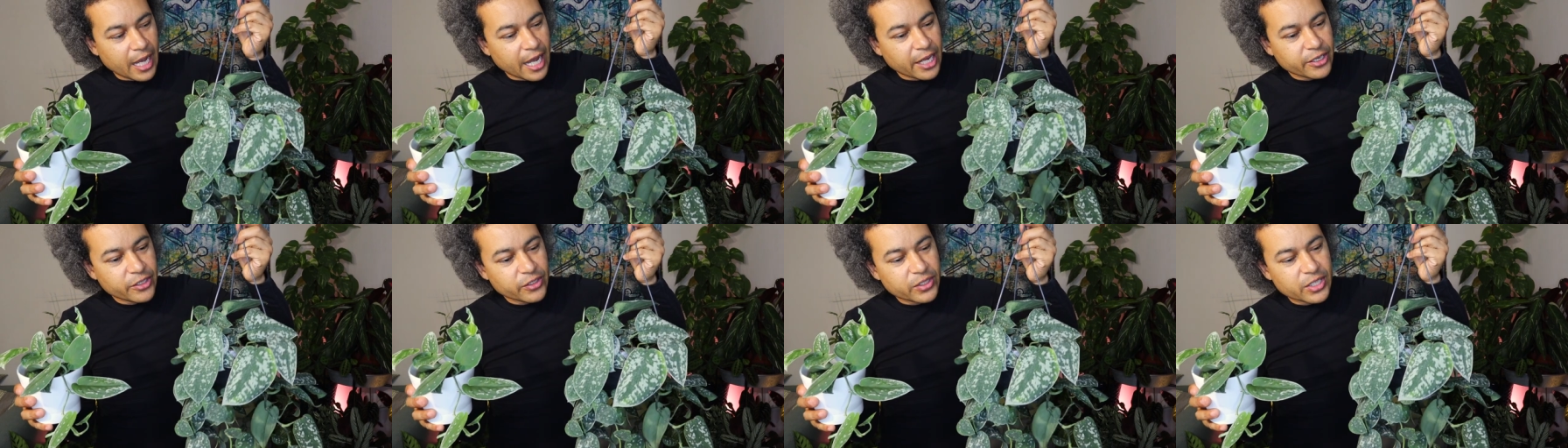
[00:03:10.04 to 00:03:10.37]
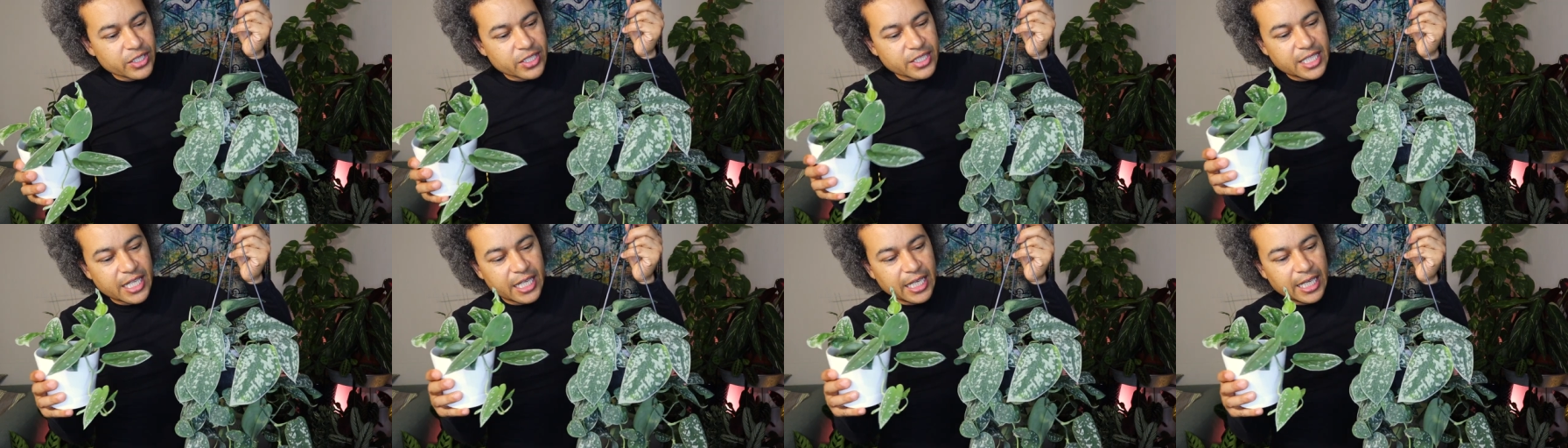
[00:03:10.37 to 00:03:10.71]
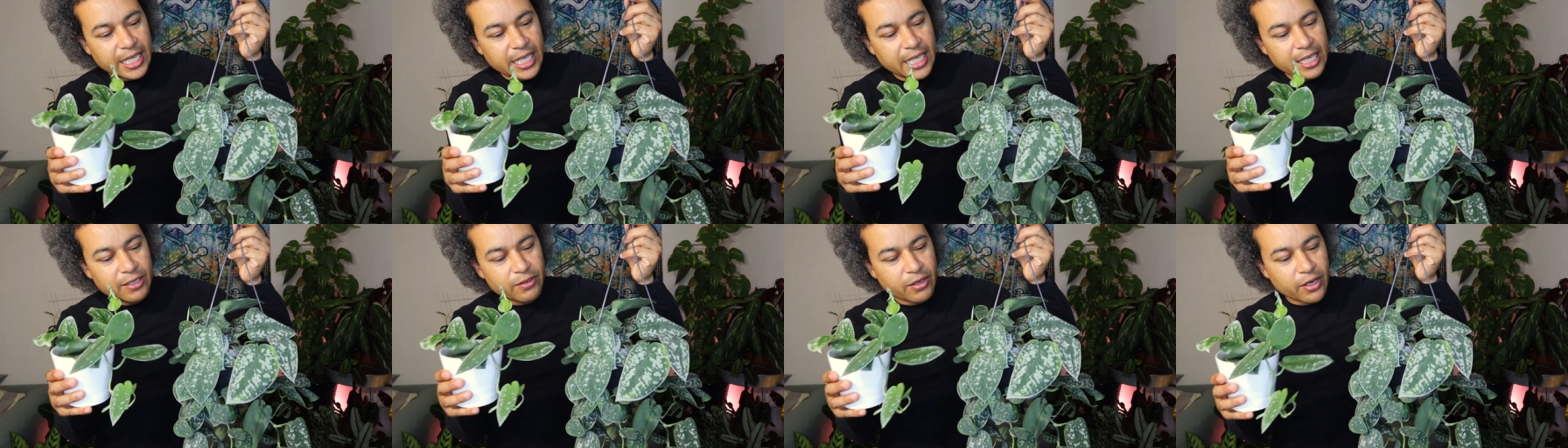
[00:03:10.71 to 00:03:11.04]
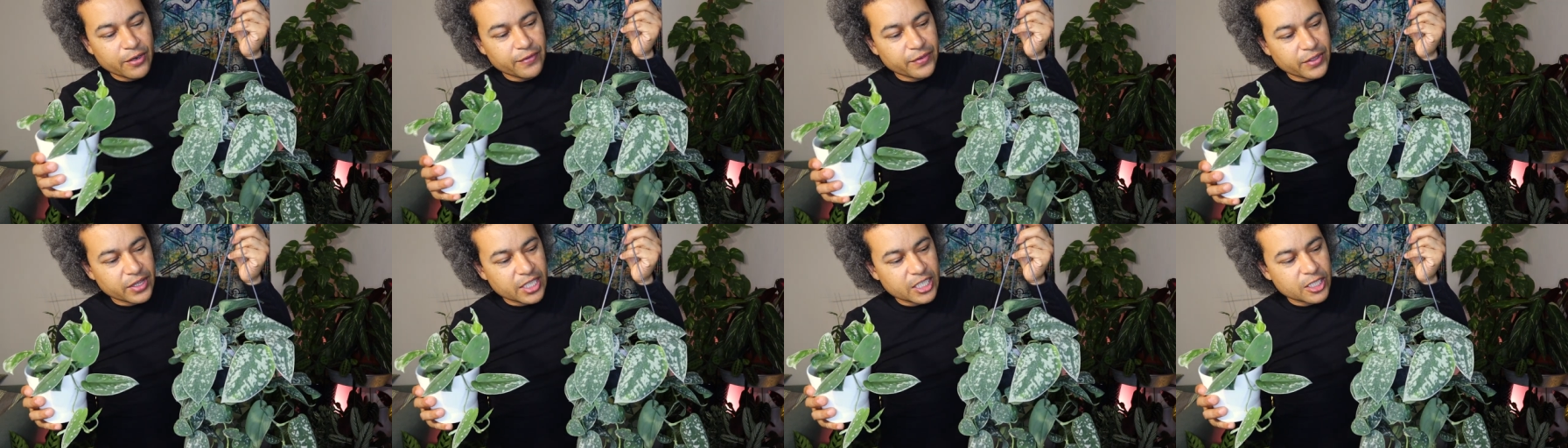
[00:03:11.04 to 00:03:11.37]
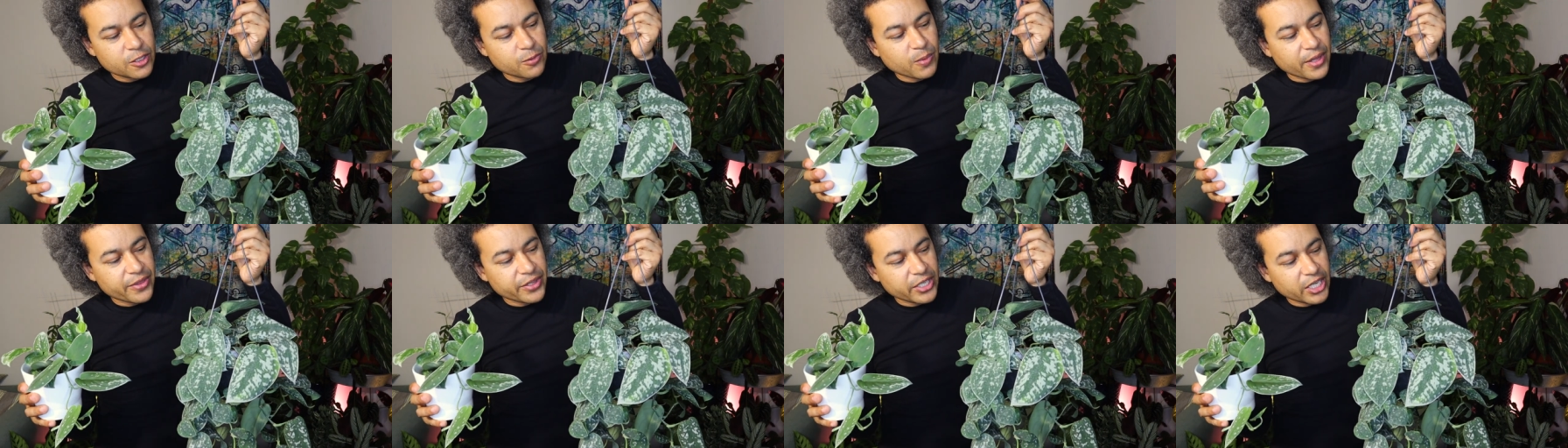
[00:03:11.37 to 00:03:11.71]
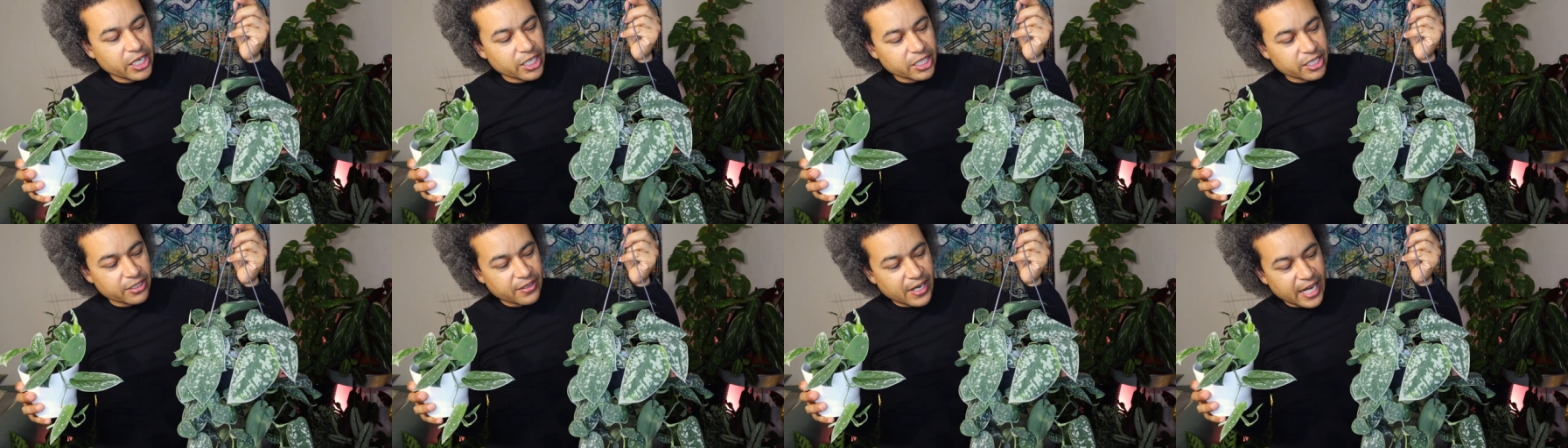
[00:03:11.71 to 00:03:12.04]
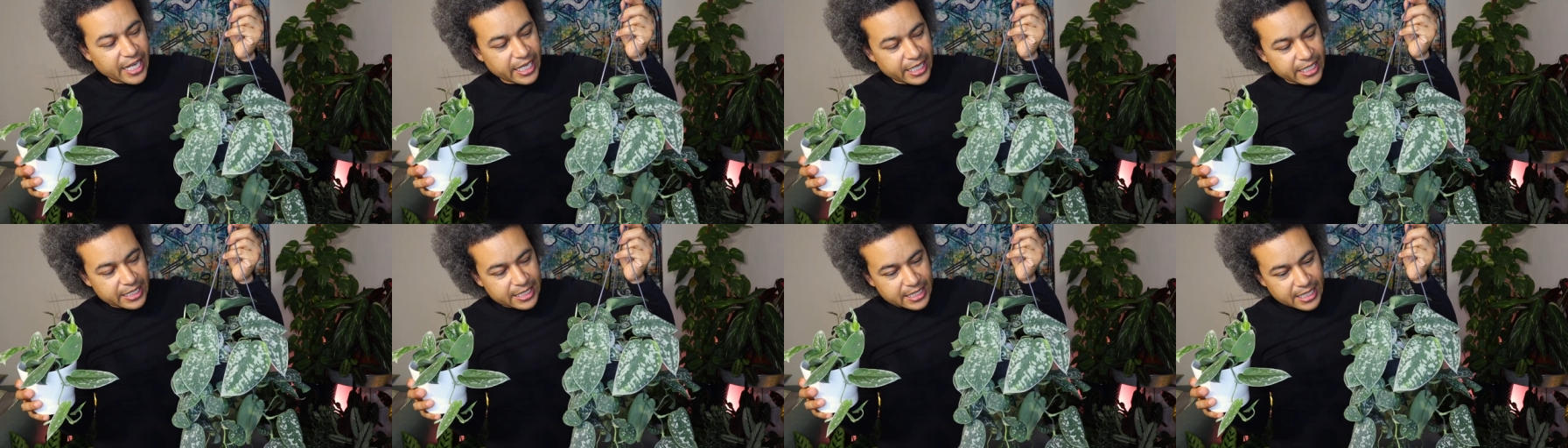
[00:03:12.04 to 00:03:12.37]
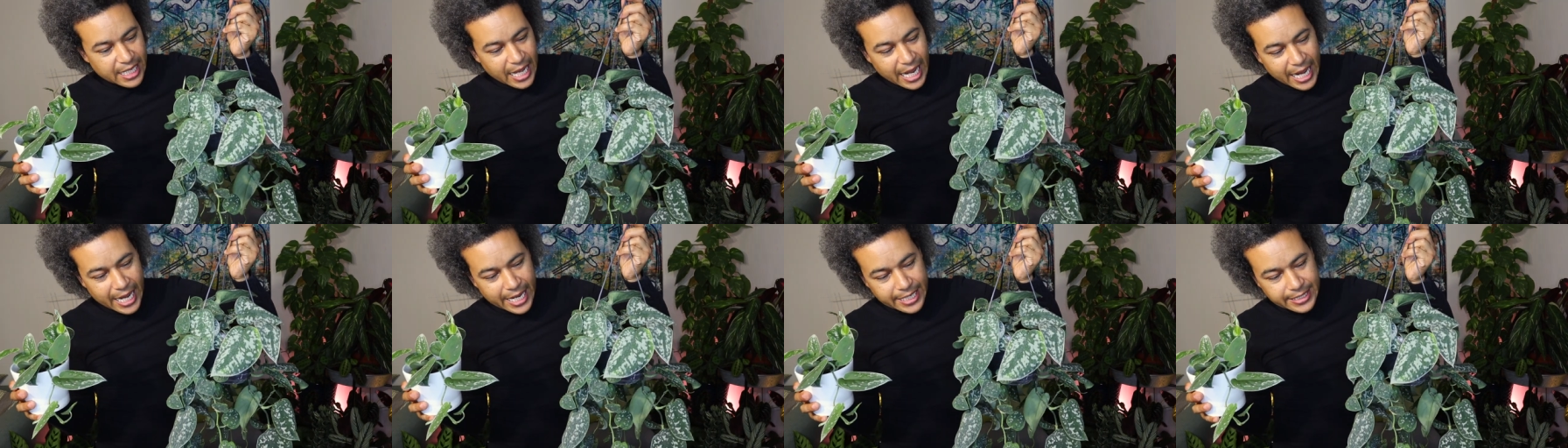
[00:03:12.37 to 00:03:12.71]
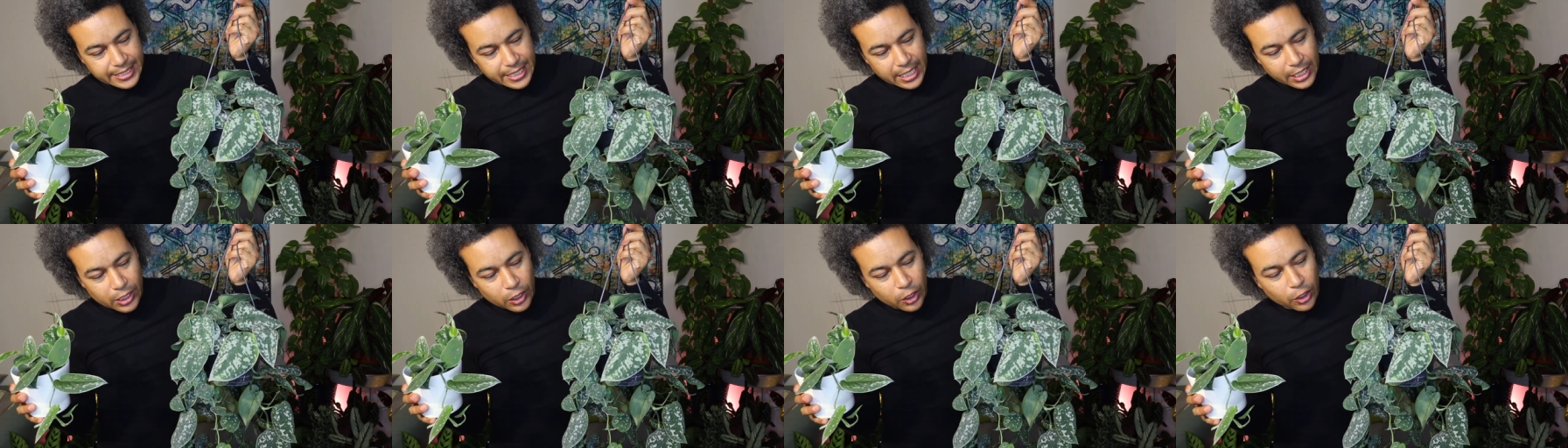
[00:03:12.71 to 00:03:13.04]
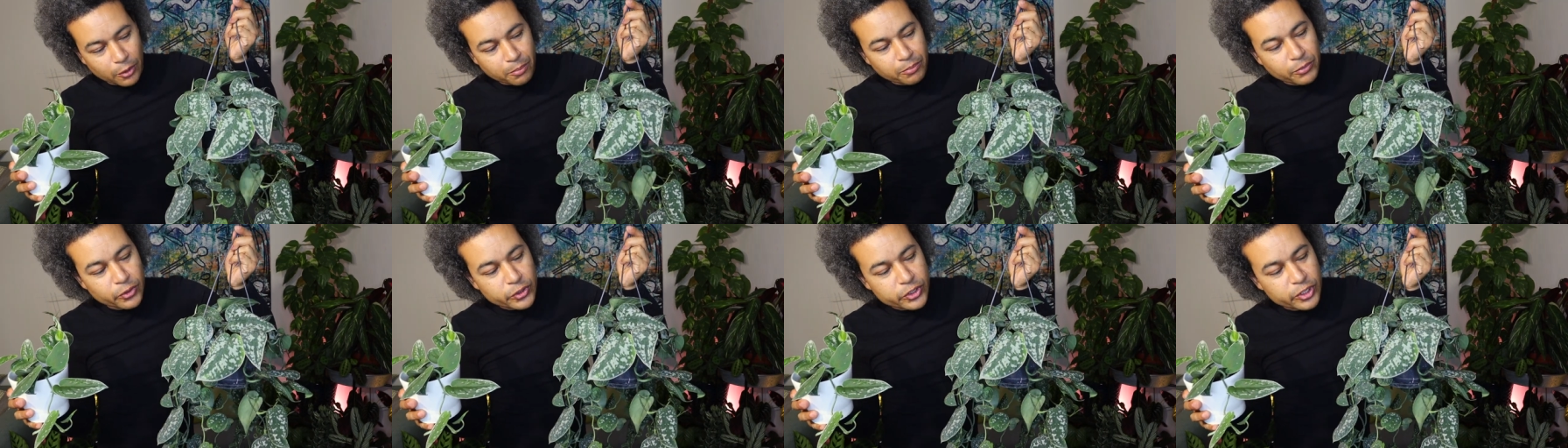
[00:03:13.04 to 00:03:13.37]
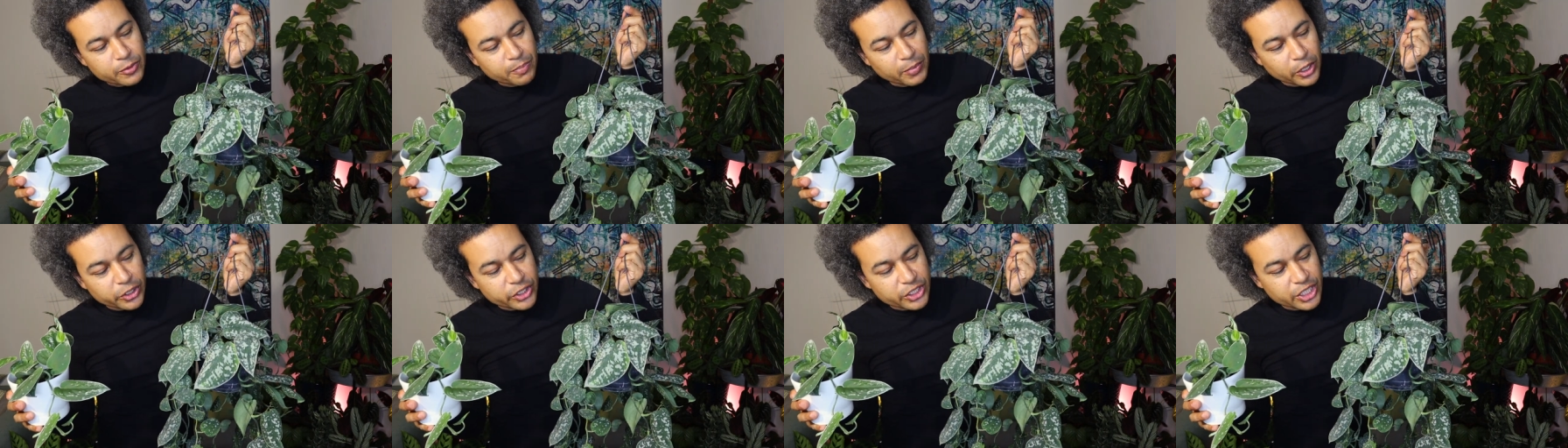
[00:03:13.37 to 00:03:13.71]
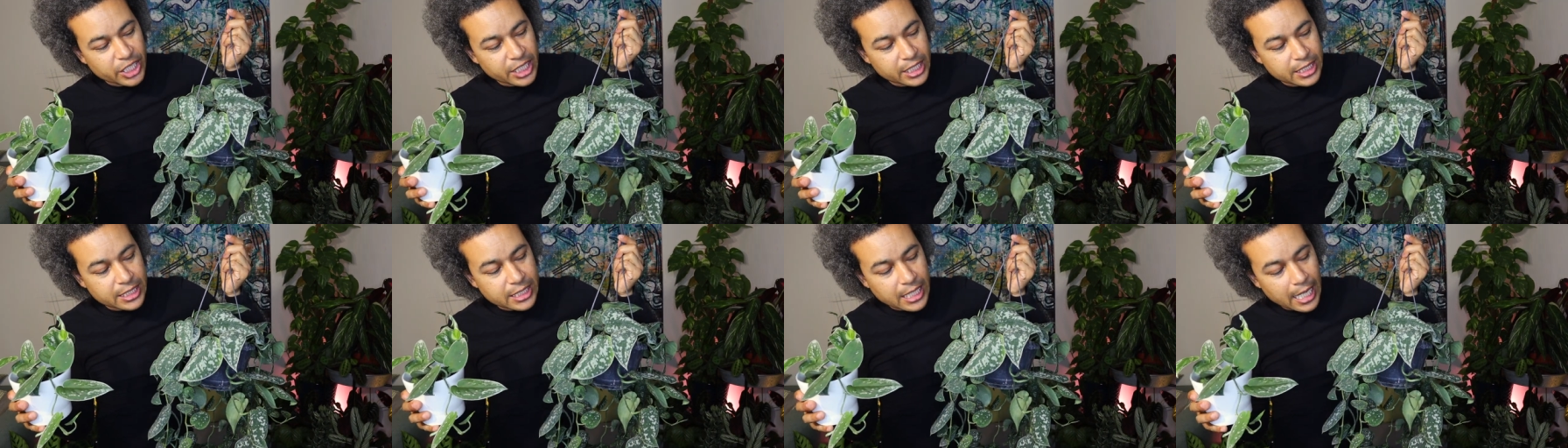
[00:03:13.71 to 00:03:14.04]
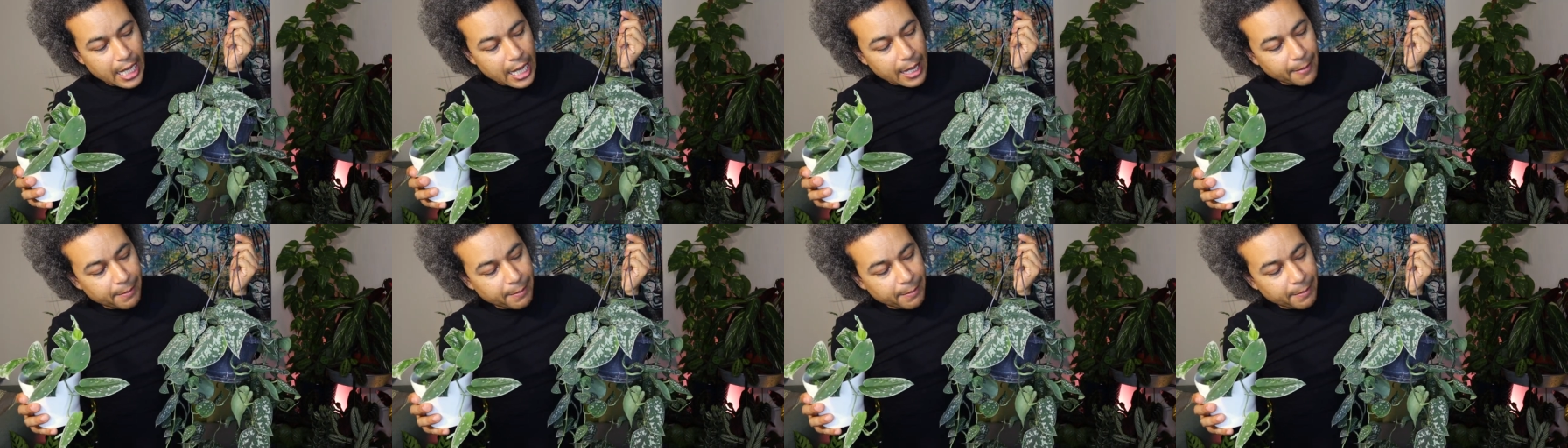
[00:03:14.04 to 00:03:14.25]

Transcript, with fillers: And you can see here over this one, the Argyraeus has a lot more splotches,